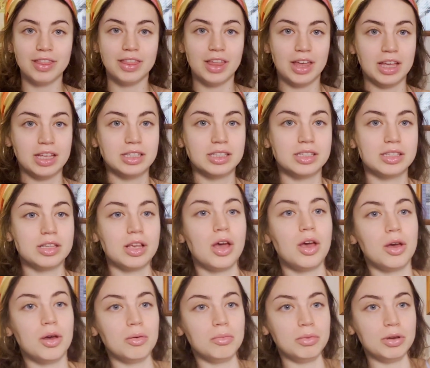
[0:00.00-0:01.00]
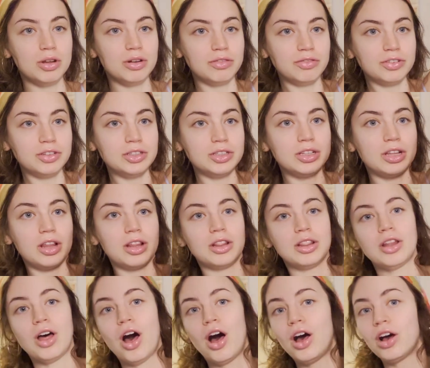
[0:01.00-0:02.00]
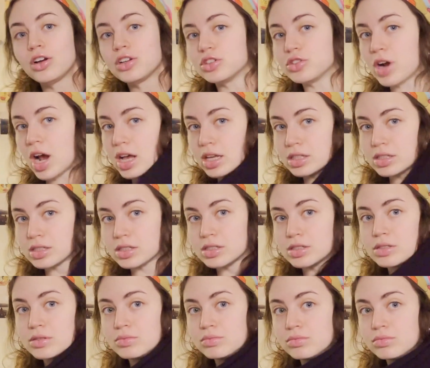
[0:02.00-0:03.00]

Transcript: this beautiful long dress.